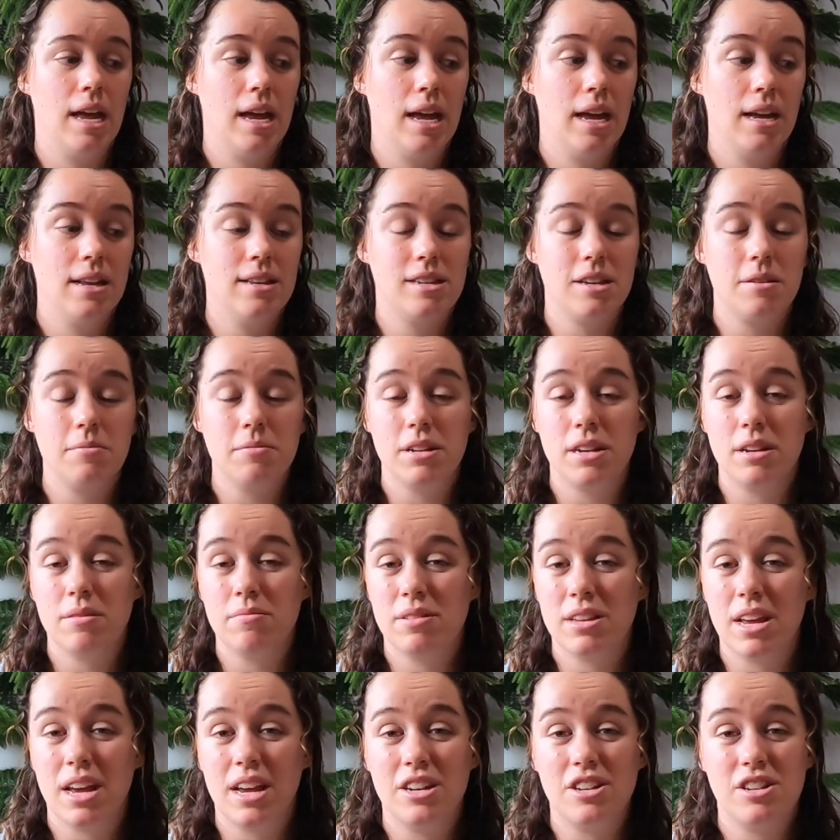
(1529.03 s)
And sometimes
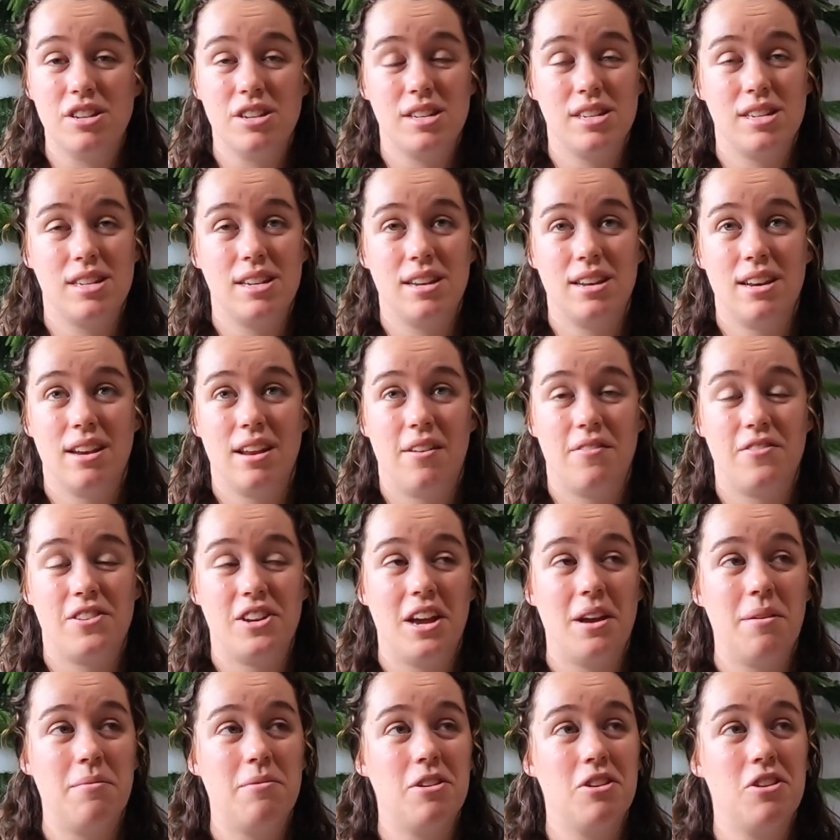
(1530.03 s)
I just didn't have
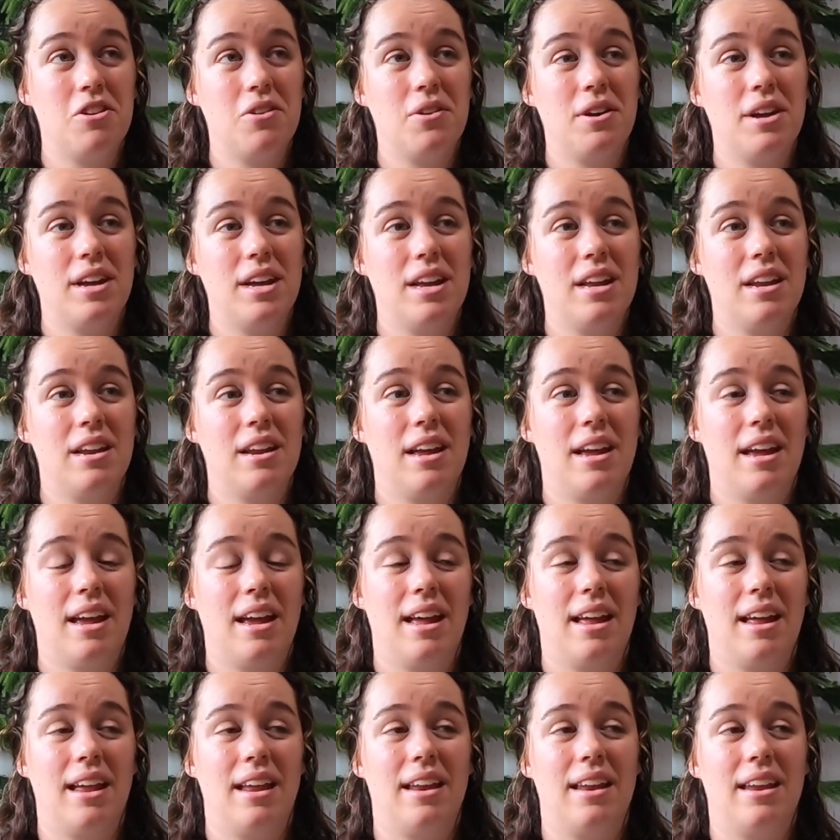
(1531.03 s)
time to do it,
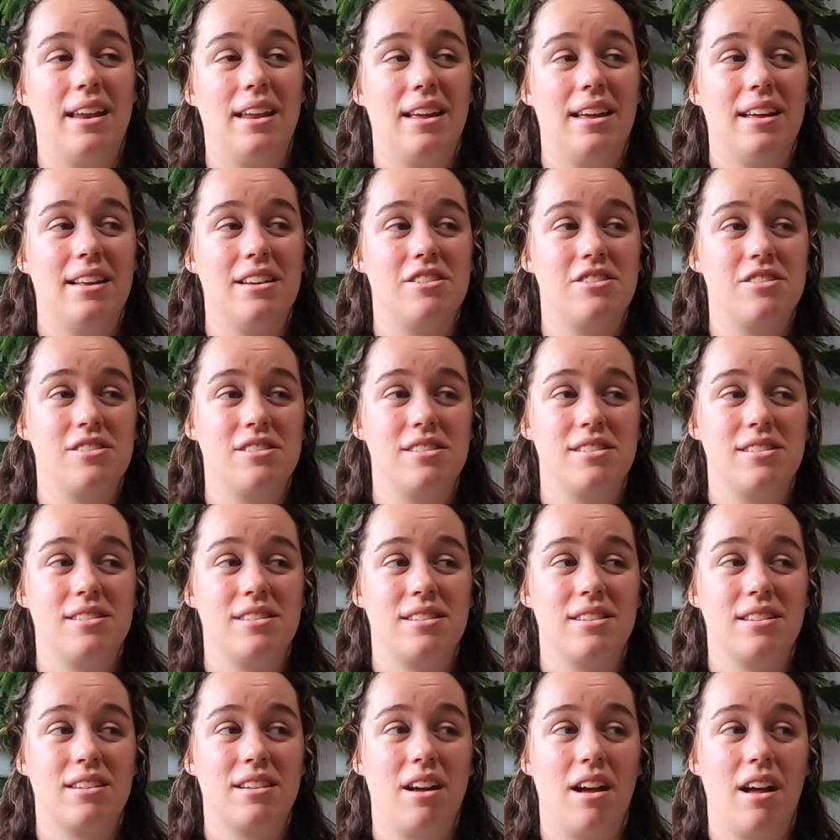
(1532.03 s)
and it
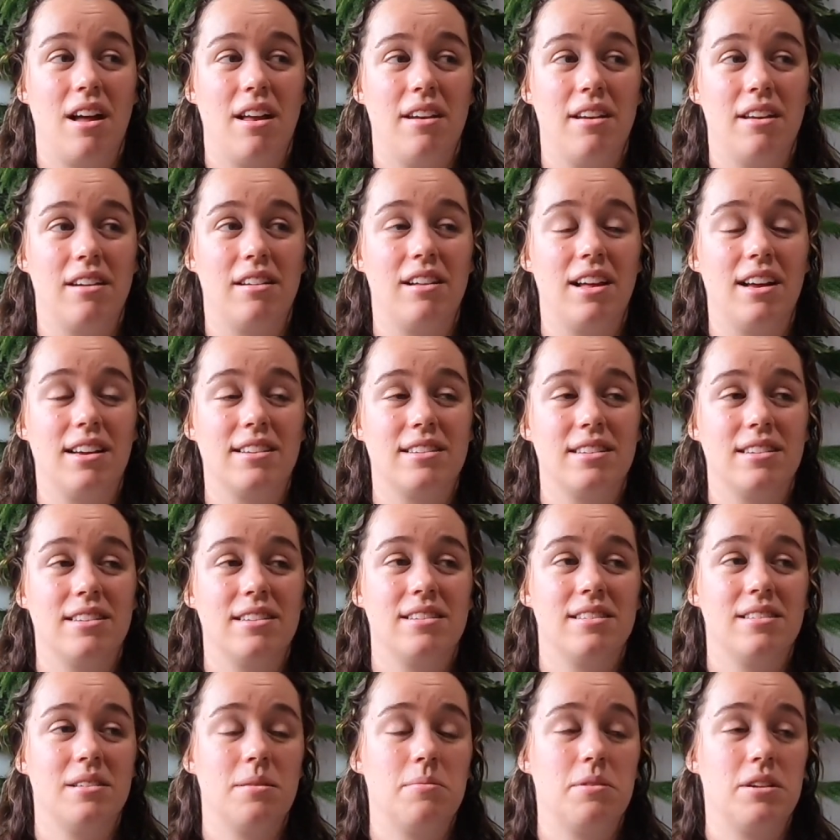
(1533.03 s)
just got
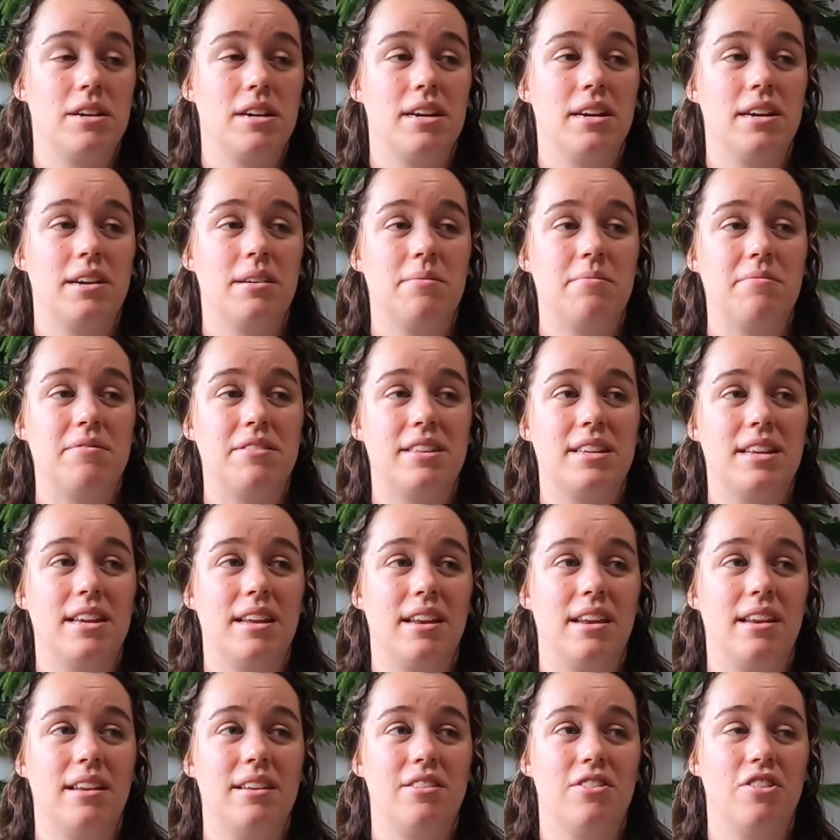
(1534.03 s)
neglected sometimes.
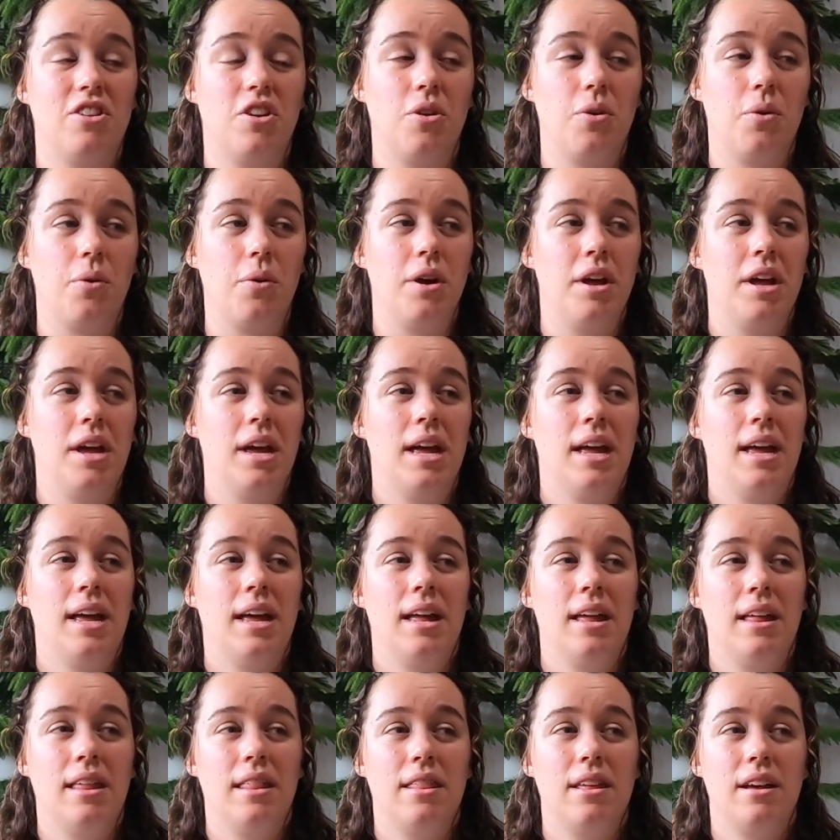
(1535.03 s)
And so
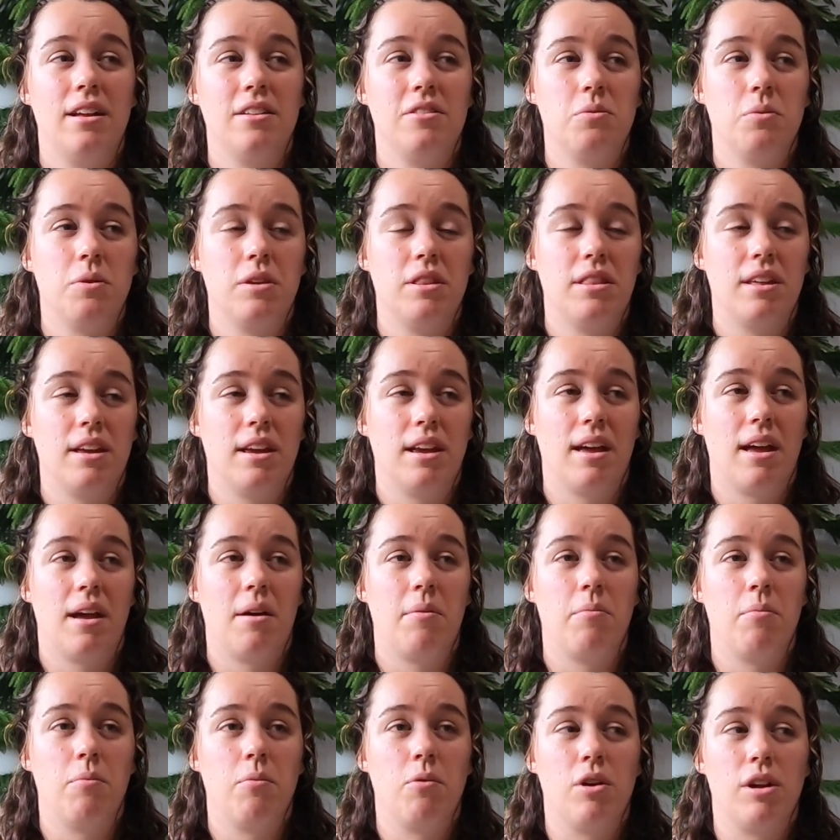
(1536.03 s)
that's one thing
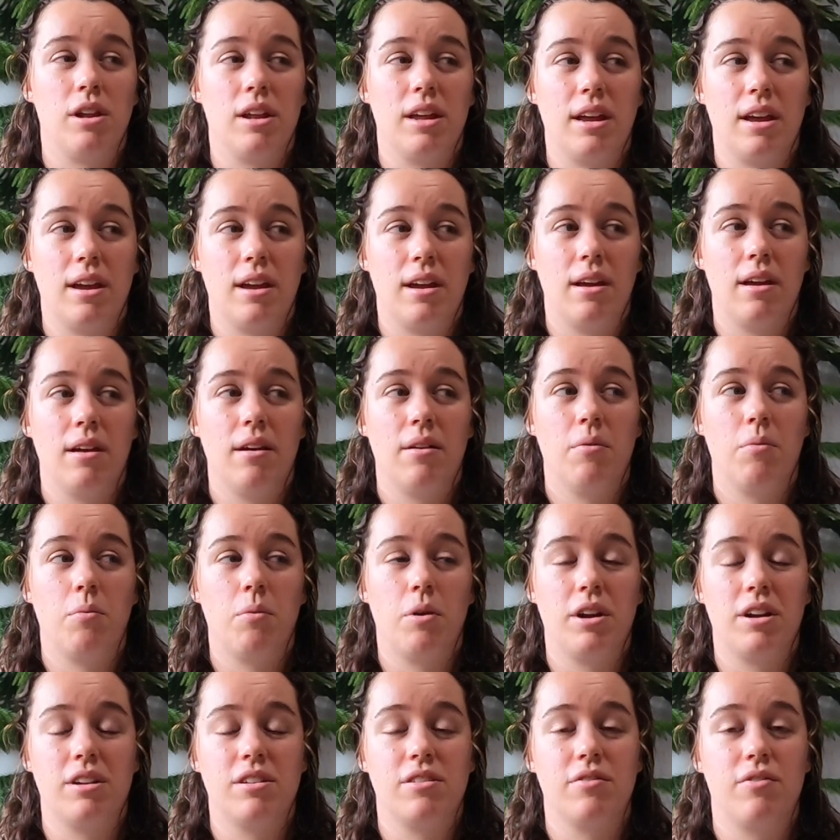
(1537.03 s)
I'm really
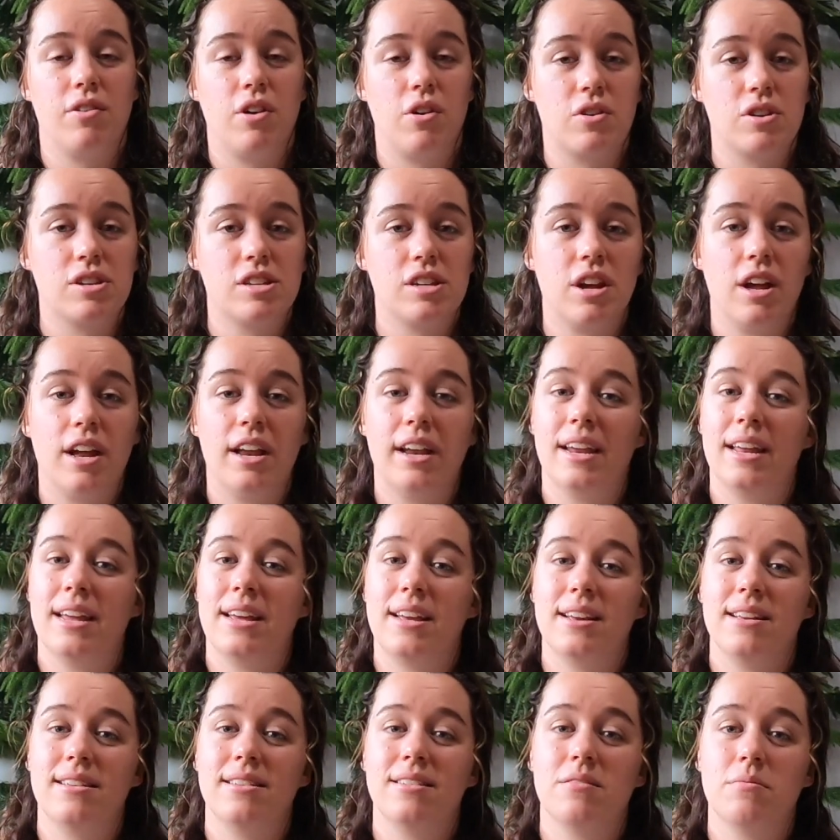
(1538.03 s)
wanting to focus on,
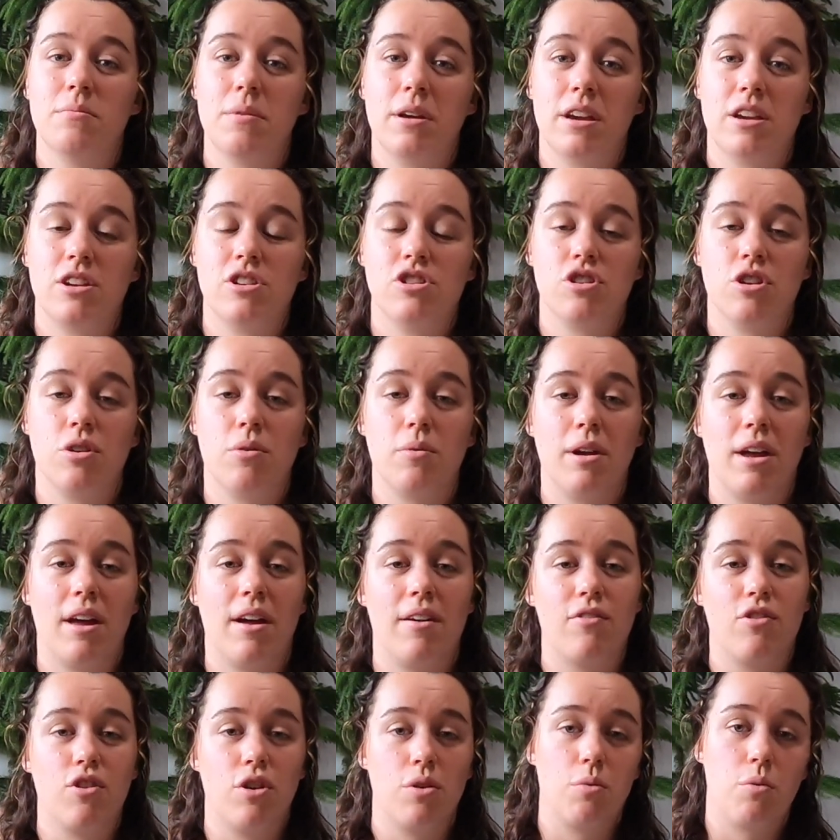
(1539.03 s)
is making sure we
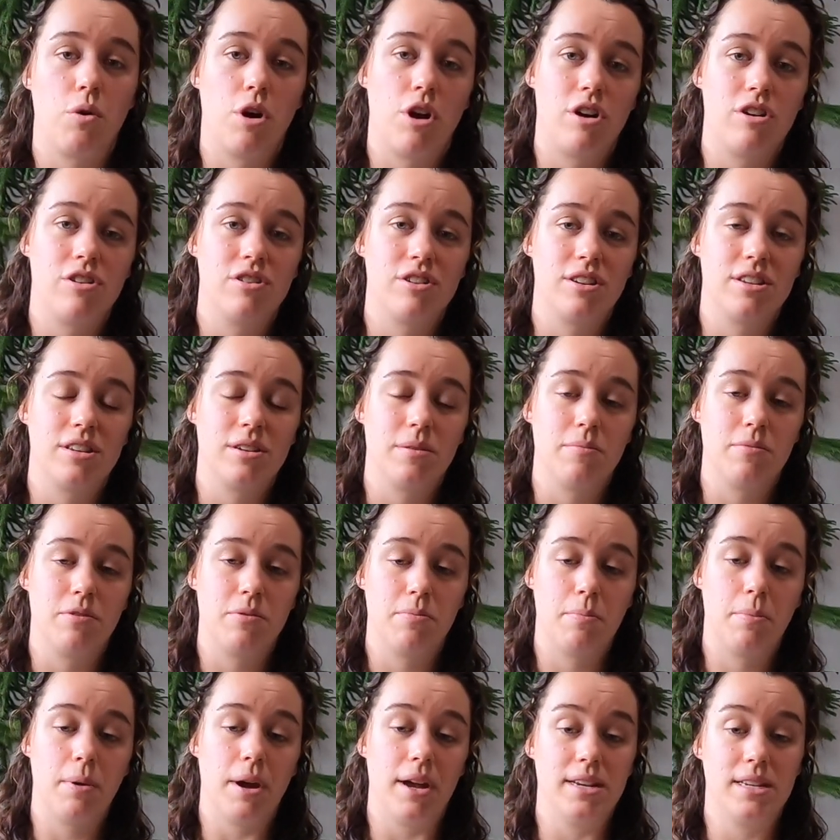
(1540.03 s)
have good water systems.
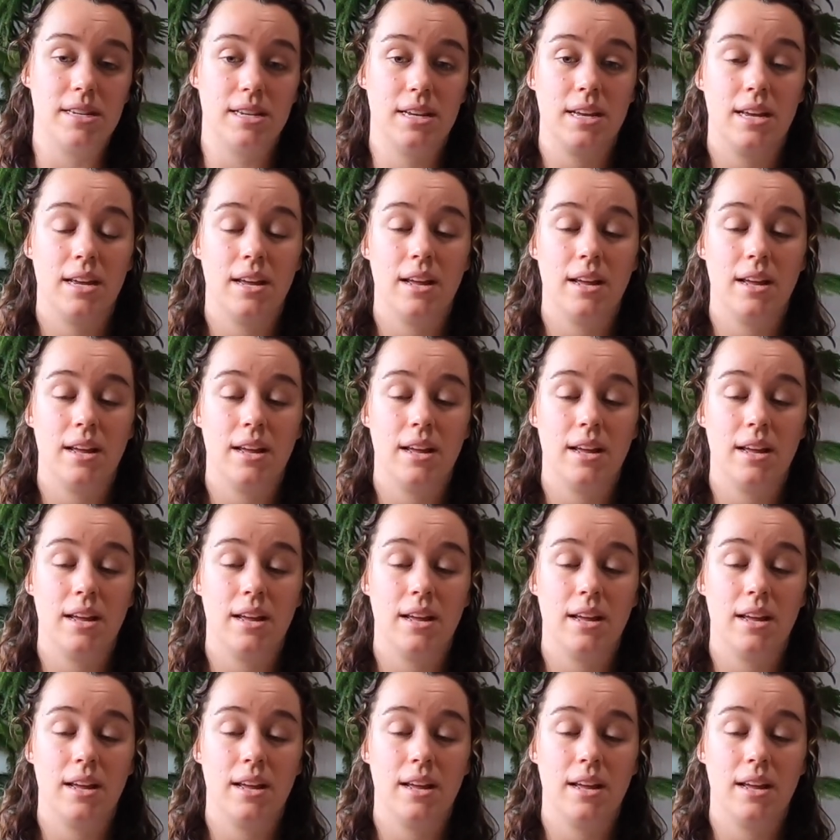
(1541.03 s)
But